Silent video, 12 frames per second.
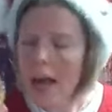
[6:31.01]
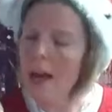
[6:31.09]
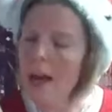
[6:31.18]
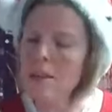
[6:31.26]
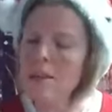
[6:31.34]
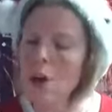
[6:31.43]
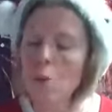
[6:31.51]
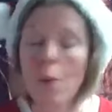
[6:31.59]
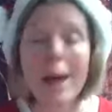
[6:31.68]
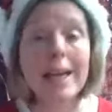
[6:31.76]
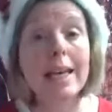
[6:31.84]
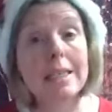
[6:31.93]
as a
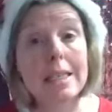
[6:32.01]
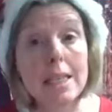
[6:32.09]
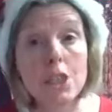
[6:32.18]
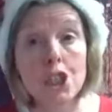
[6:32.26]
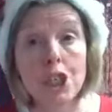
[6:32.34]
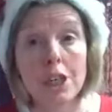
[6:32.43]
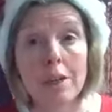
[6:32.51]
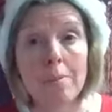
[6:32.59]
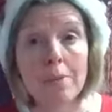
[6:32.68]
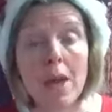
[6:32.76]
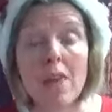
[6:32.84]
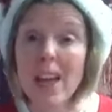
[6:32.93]
recognition
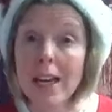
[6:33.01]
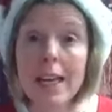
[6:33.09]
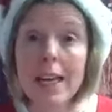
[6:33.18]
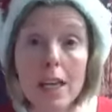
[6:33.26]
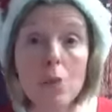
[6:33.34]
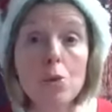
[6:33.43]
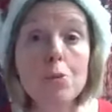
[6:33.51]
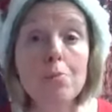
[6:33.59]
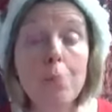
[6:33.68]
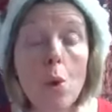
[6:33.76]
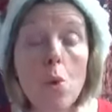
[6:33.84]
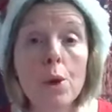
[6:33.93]
that he was
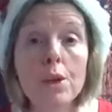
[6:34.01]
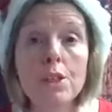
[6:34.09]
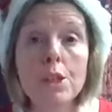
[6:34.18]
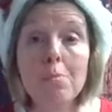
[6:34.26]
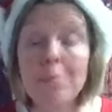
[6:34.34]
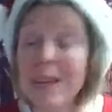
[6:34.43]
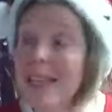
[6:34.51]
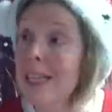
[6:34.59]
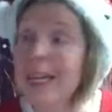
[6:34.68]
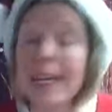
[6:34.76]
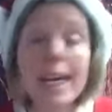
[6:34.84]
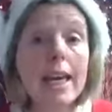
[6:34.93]
born to
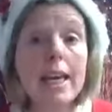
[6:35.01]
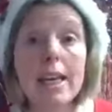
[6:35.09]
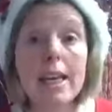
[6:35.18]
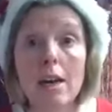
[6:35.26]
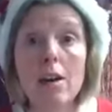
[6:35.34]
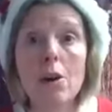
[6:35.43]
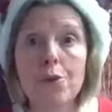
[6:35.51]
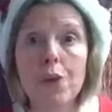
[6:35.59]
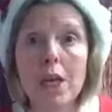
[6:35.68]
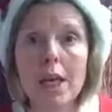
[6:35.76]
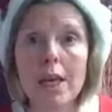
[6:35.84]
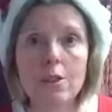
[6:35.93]
be the king of
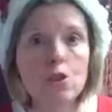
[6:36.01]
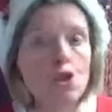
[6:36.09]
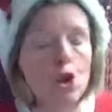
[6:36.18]
kings,